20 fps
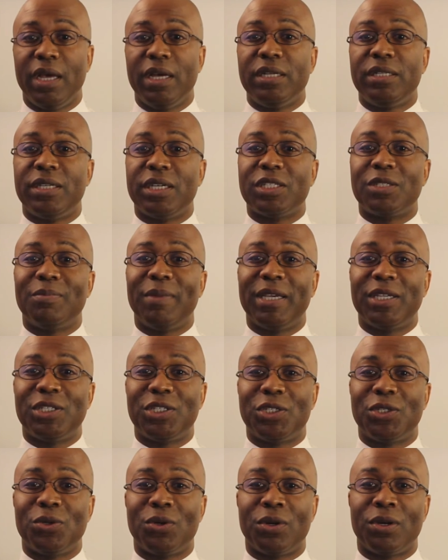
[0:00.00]
Just make
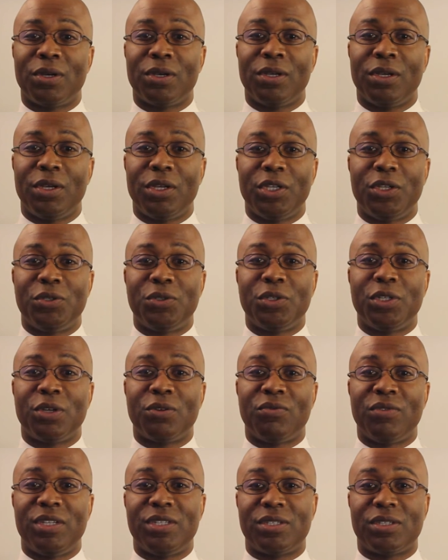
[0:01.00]
sure you do your
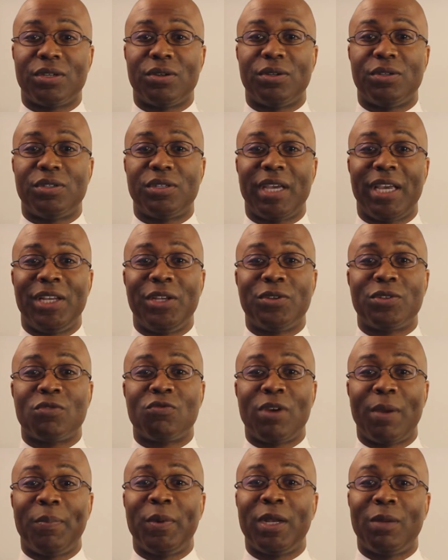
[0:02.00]
research and use a
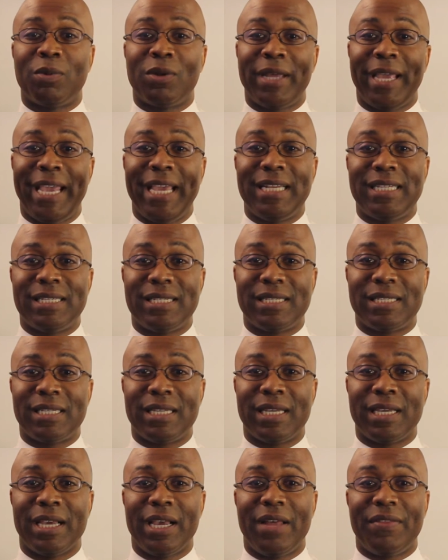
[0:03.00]
reputable
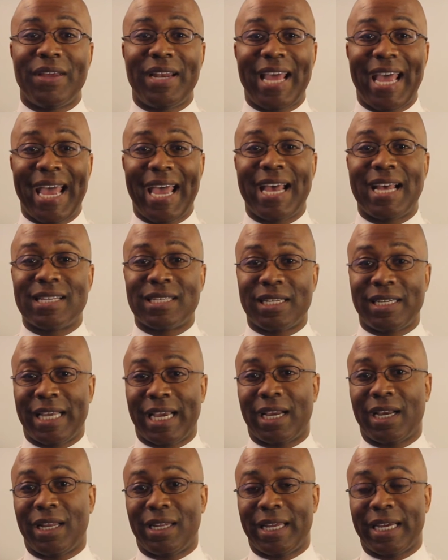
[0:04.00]
agency that has a
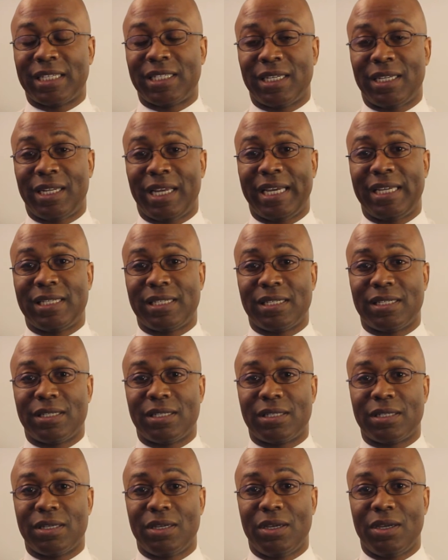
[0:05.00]
debt collection
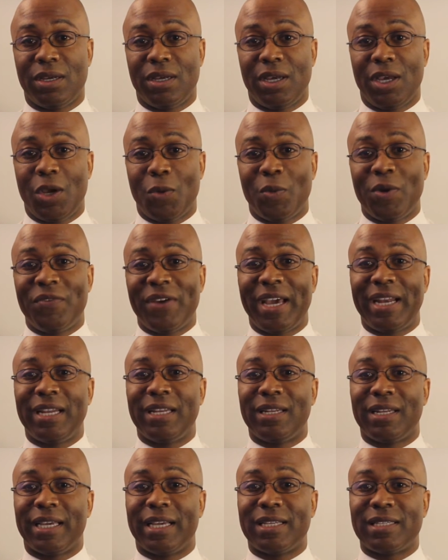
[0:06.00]
license. We've added
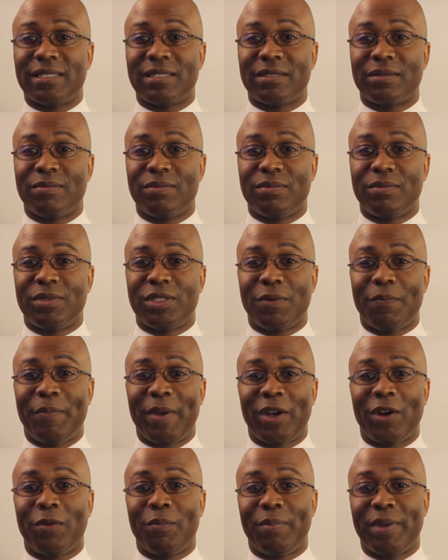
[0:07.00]
links to
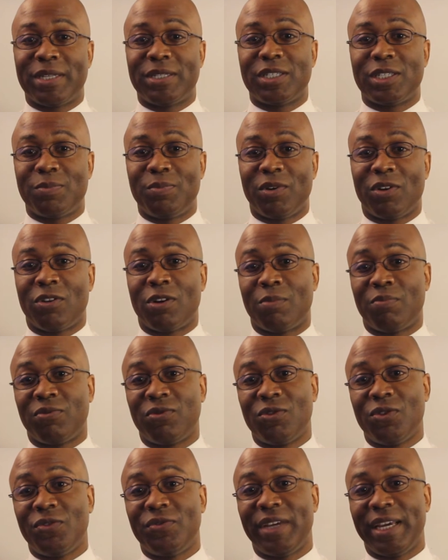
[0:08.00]
Better Business Bureau
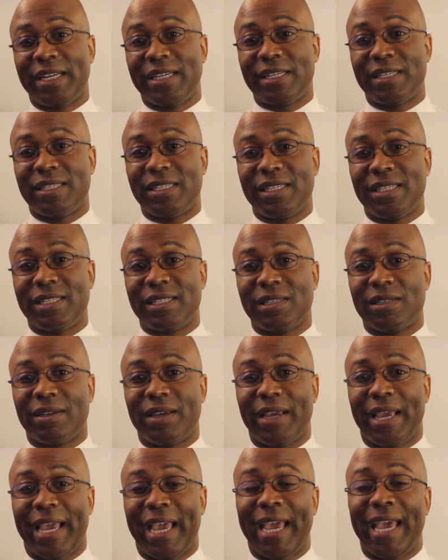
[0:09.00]
approved agencies
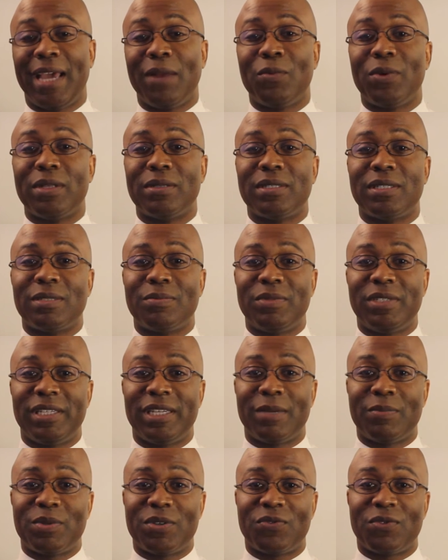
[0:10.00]
and with some
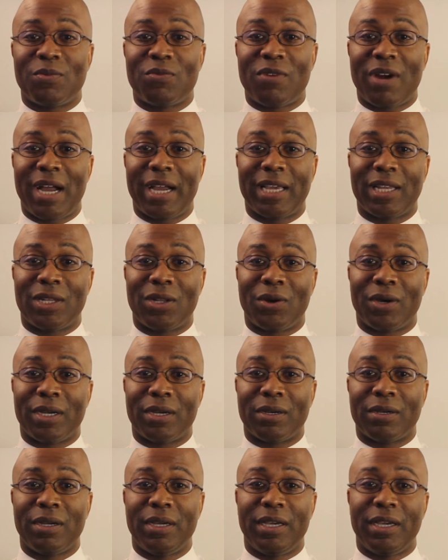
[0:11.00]
tips from Rocket
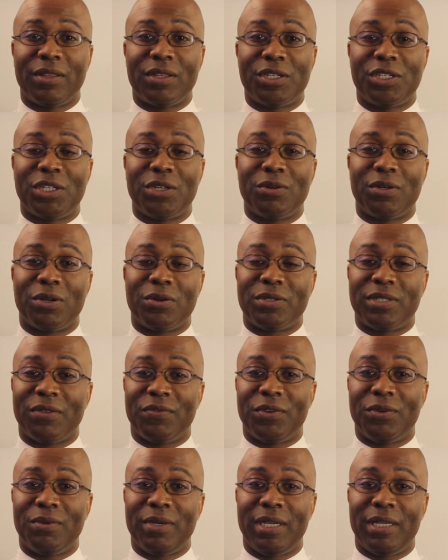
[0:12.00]
Lawyer in the show notes
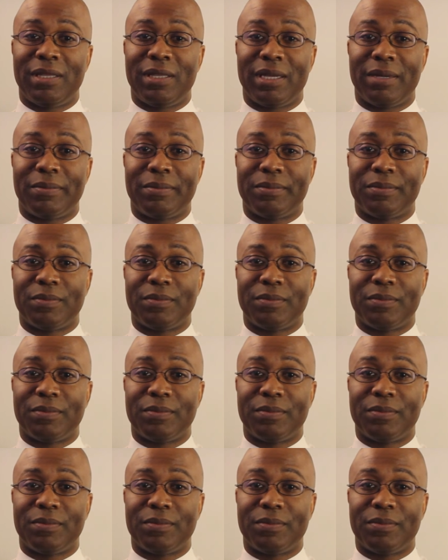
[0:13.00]
if you need them.